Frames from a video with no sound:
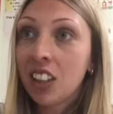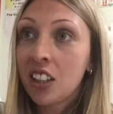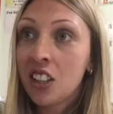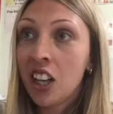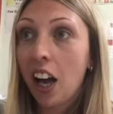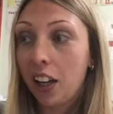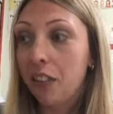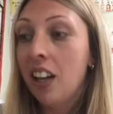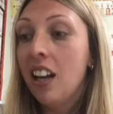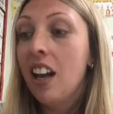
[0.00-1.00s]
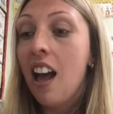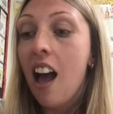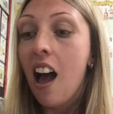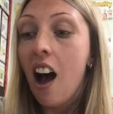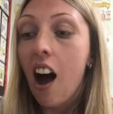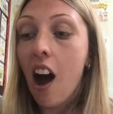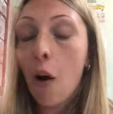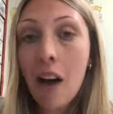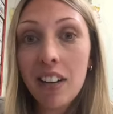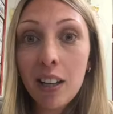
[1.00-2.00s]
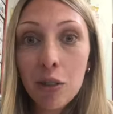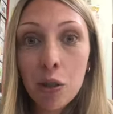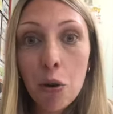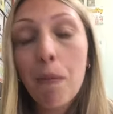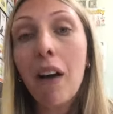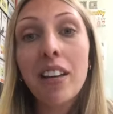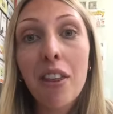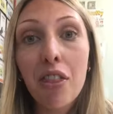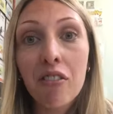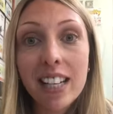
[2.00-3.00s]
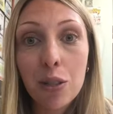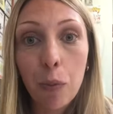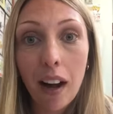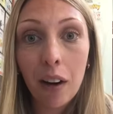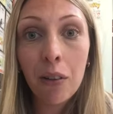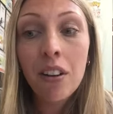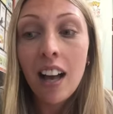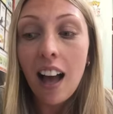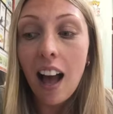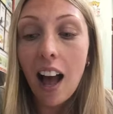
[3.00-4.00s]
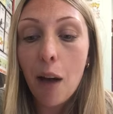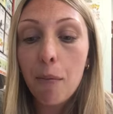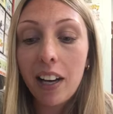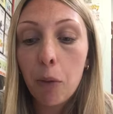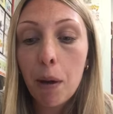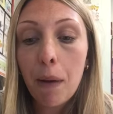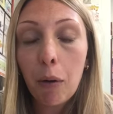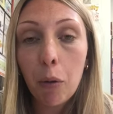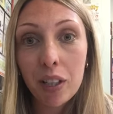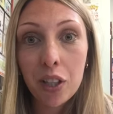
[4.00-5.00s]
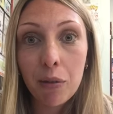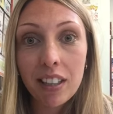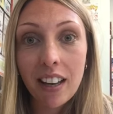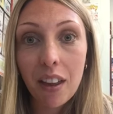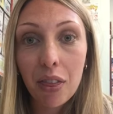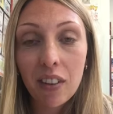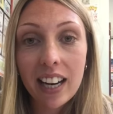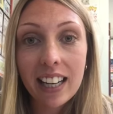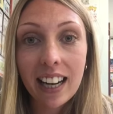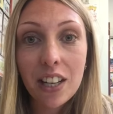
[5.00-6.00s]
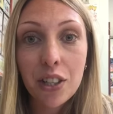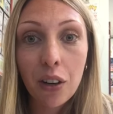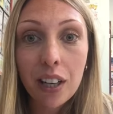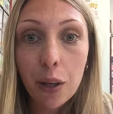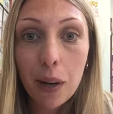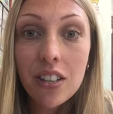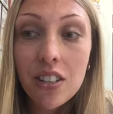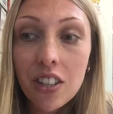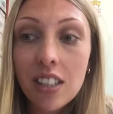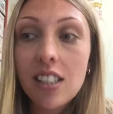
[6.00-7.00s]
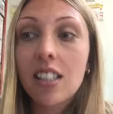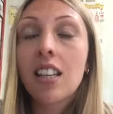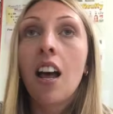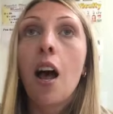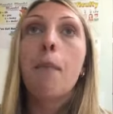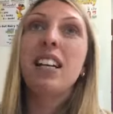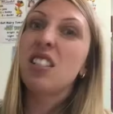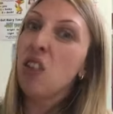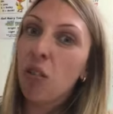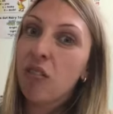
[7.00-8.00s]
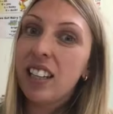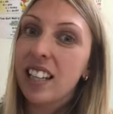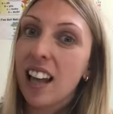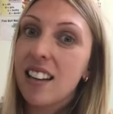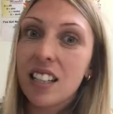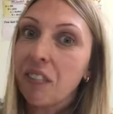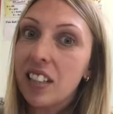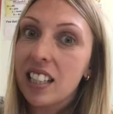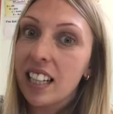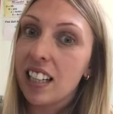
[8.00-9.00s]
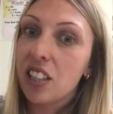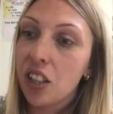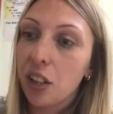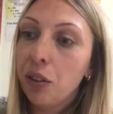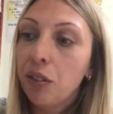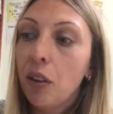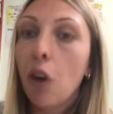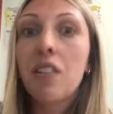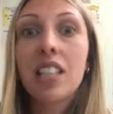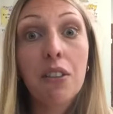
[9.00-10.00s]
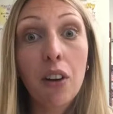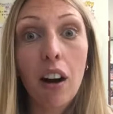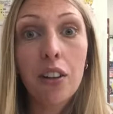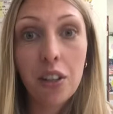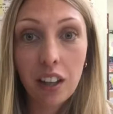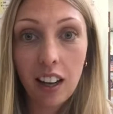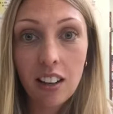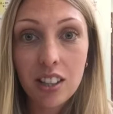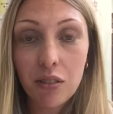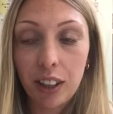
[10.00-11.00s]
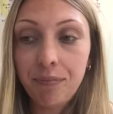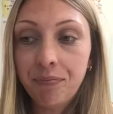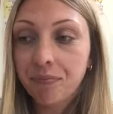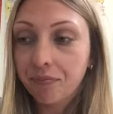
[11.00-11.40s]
So I'll have a little talk about year three as well, a little bit about what we do in year three in case you've got any questions. But it's not really that different to year two. Obviously, you've got our new classroom